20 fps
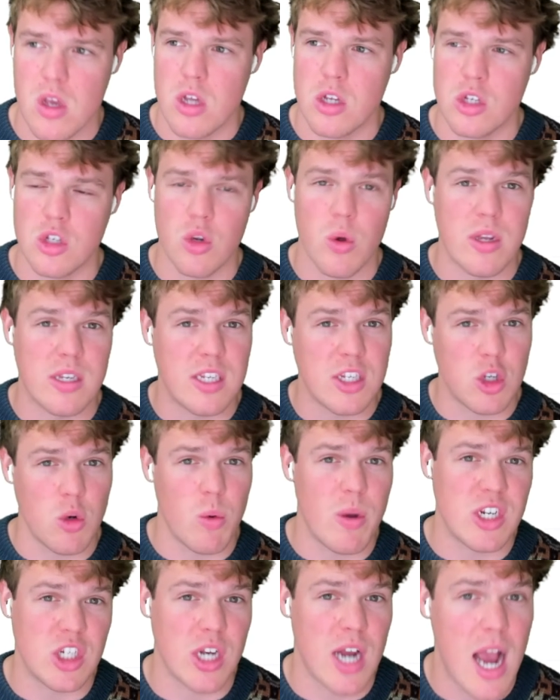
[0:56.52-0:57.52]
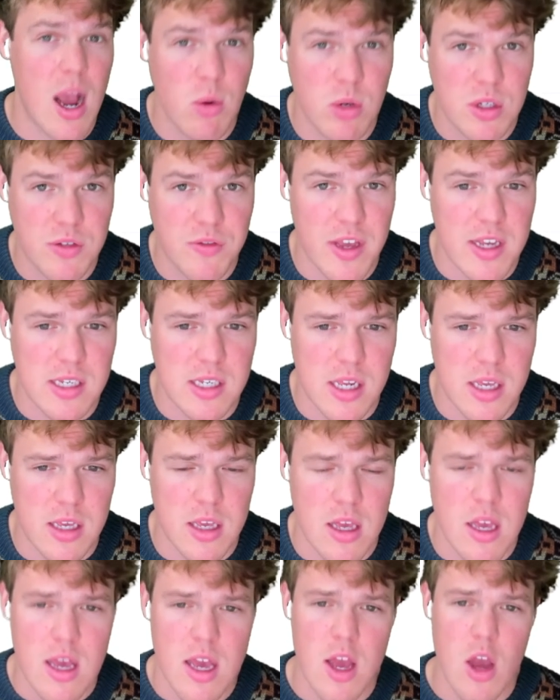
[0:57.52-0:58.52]
So a situation I was facing
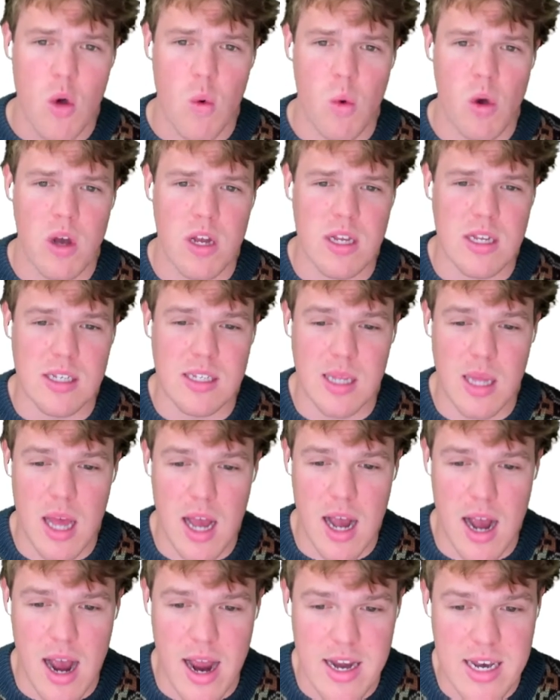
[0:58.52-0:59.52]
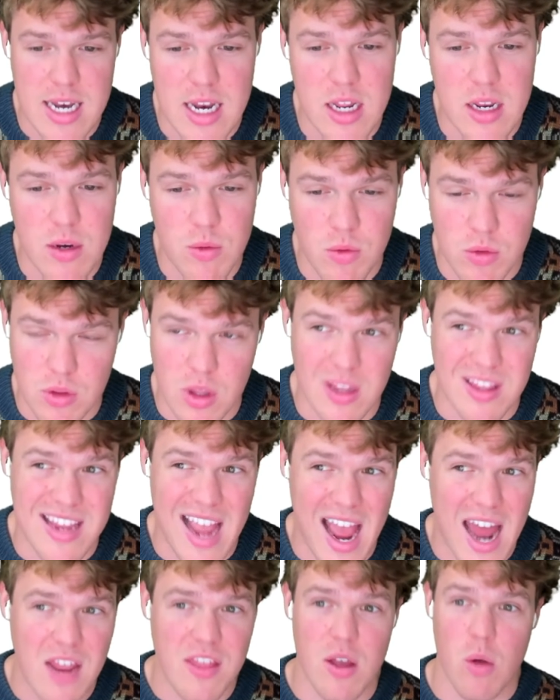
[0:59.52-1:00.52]
was I didn't, the
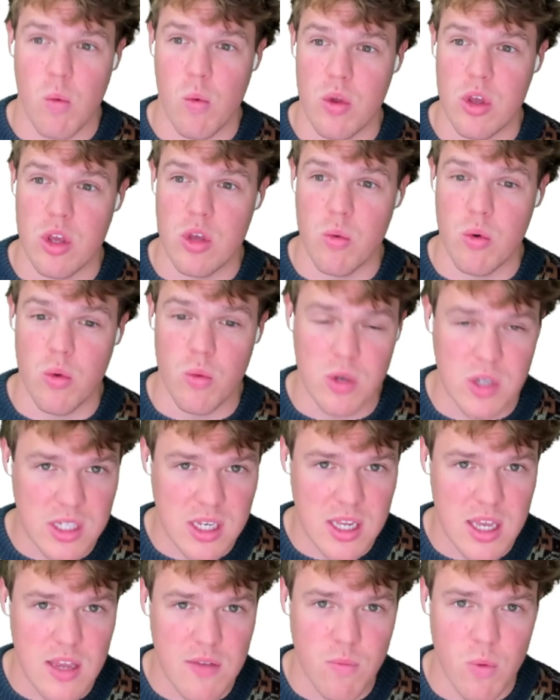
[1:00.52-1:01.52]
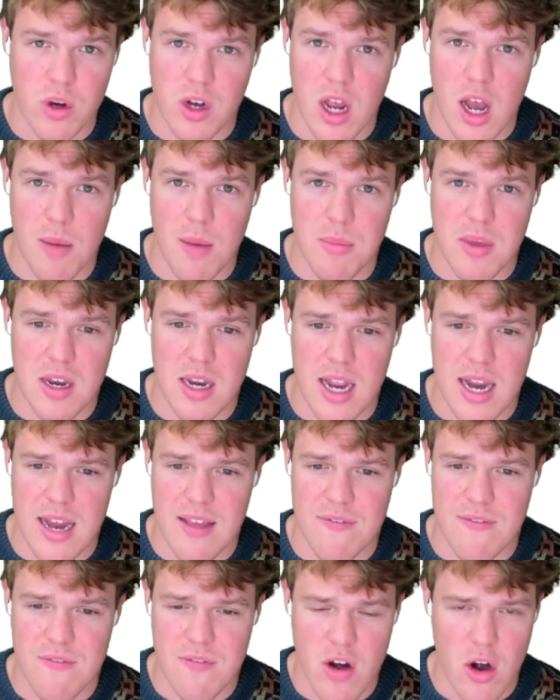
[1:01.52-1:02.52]
data that we would receive would come in in a
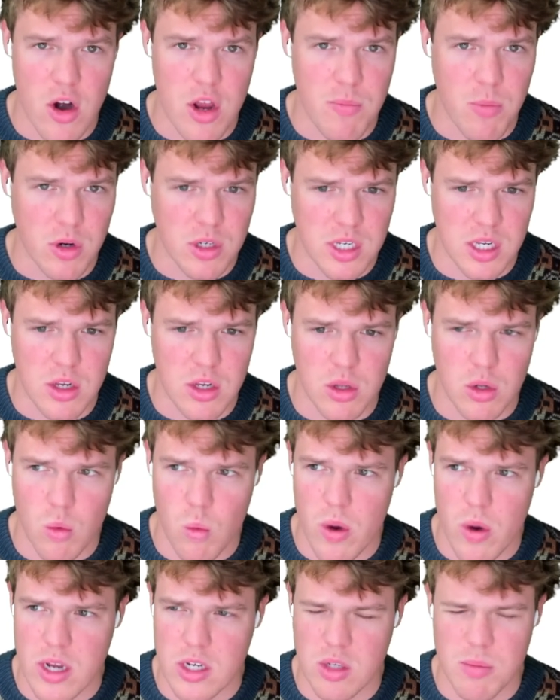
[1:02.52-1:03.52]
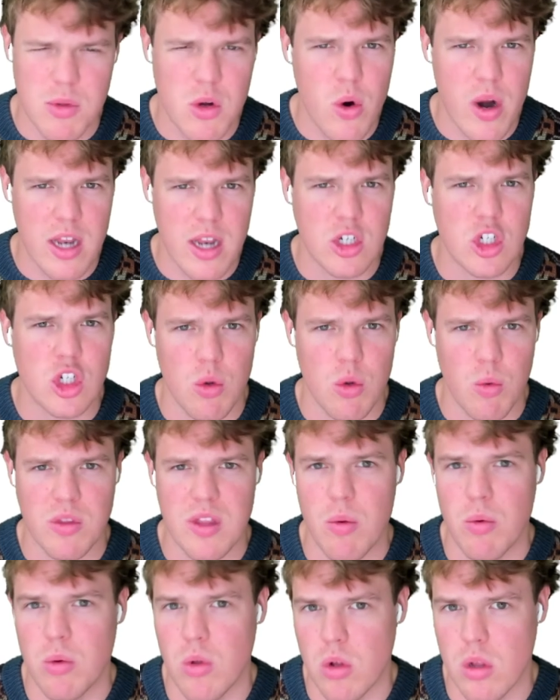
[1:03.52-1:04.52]
very particular way. So let me go ahead and what
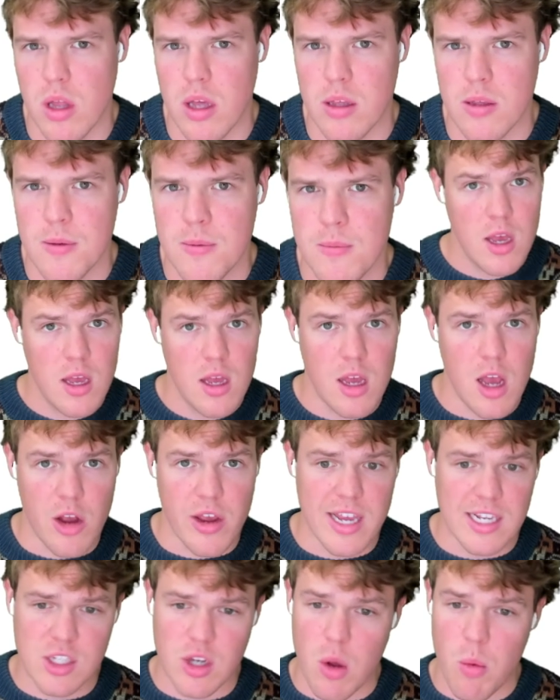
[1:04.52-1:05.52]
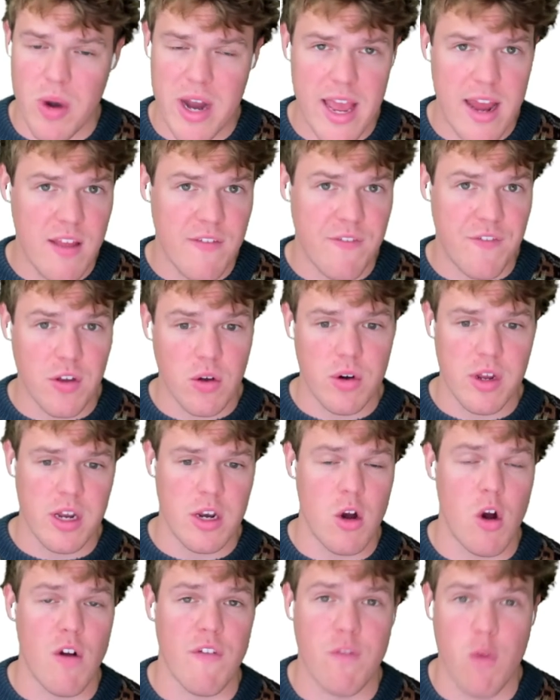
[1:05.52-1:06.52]
that would look like. Okay, so I went ahead and filled in
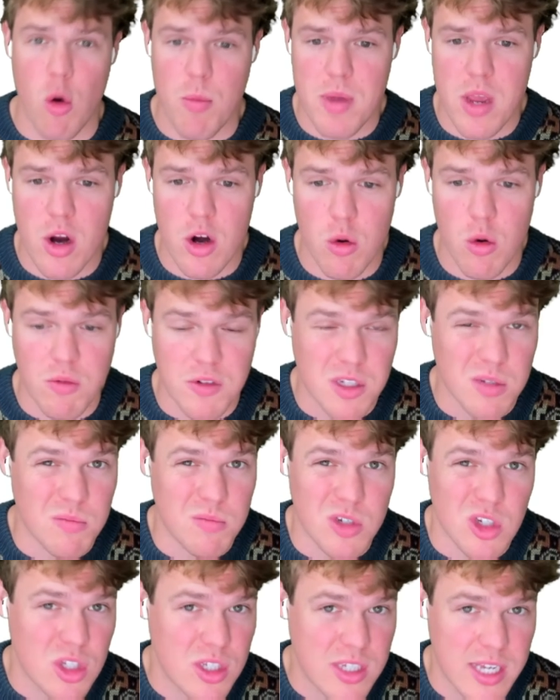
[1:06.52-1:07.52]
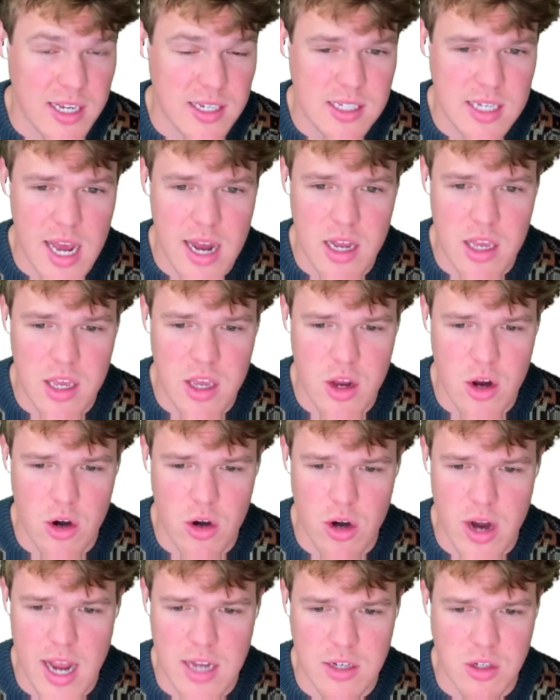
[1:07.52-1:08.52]
our form here with some just test data
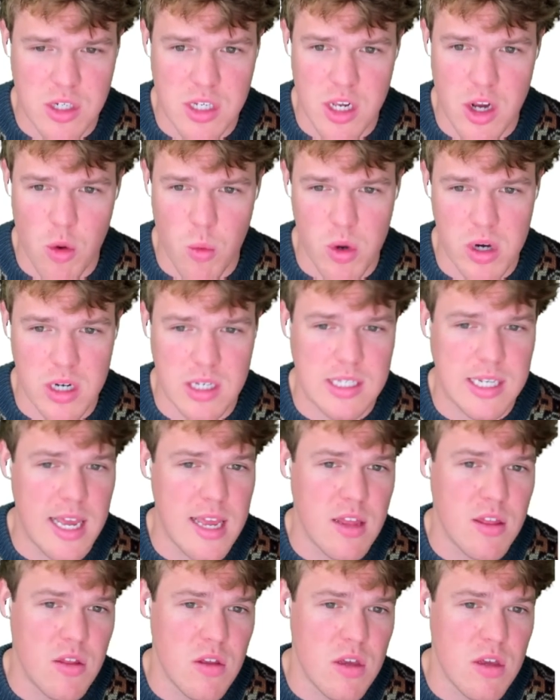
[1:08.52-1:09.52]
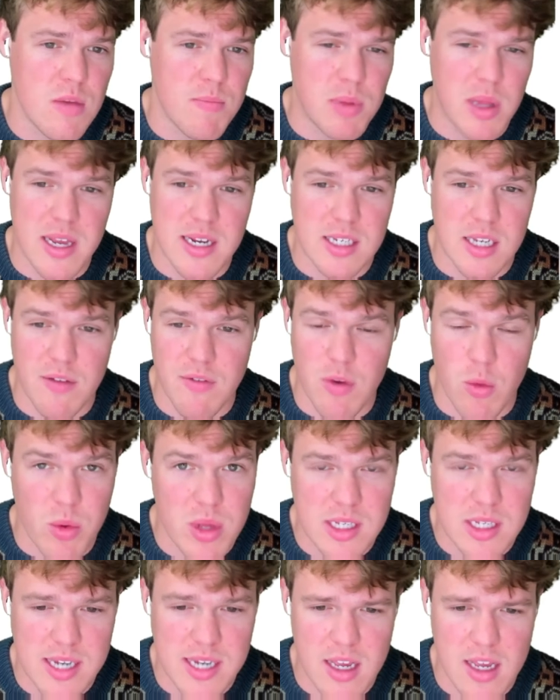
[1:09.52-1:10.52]
here. As you see here, we're gonna take the place of a real
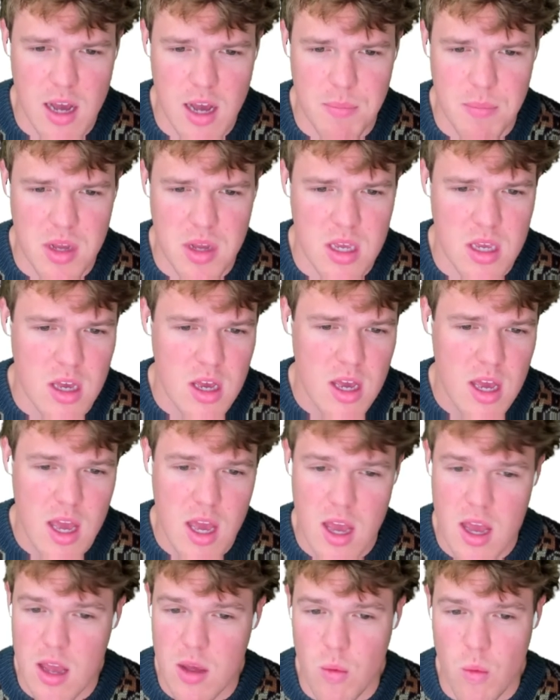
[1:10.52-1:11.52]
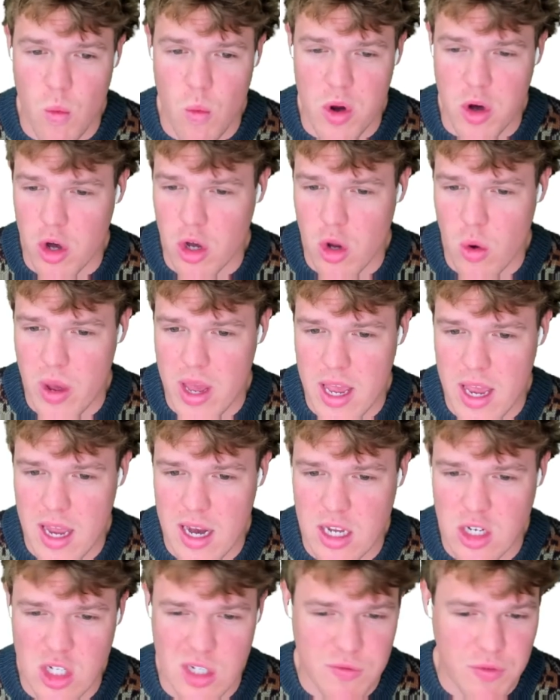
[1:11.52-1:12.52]
estate company. We're gonna go ahead
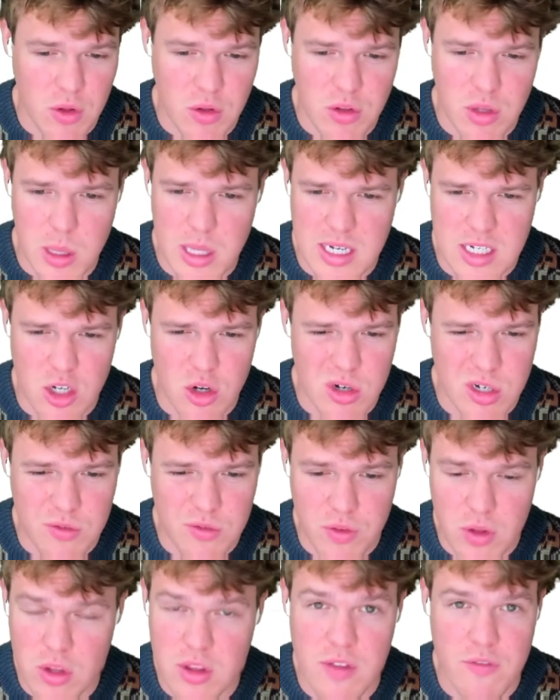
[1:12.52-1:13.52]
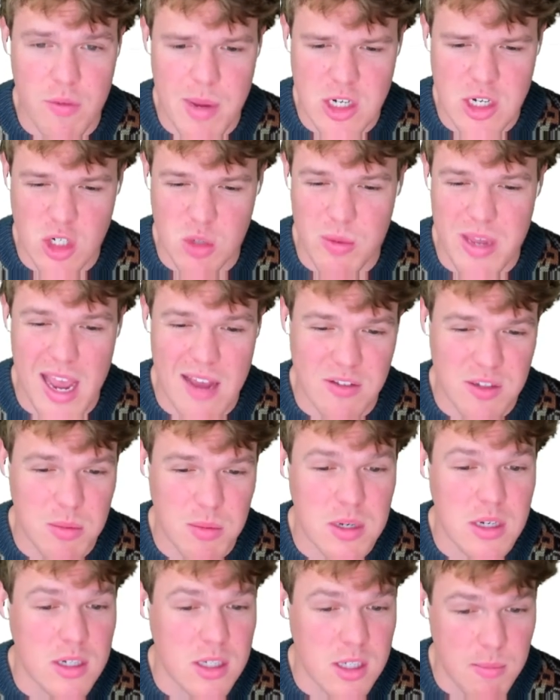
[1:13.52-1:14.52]
and just fill in the links here. Just fill in the information so we have
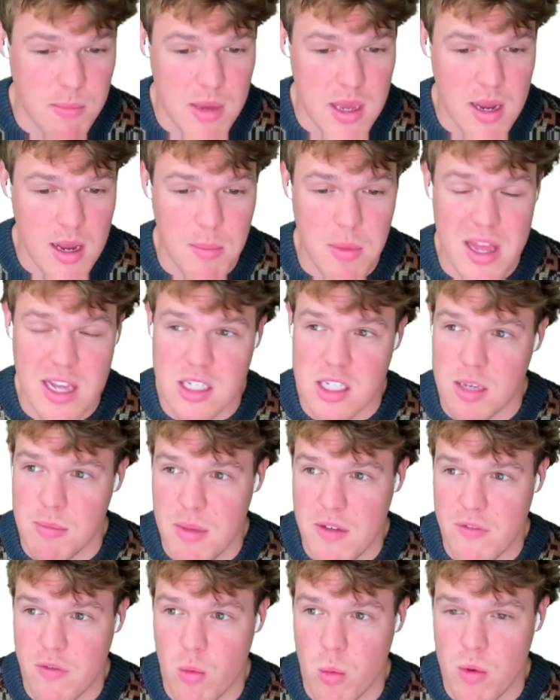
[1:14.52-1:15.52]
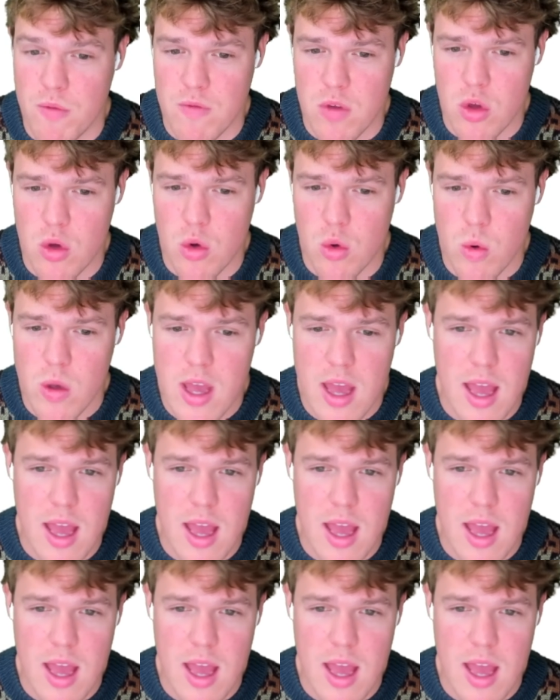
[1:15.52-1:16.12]
something to submit. I'm gonna hit submit for review.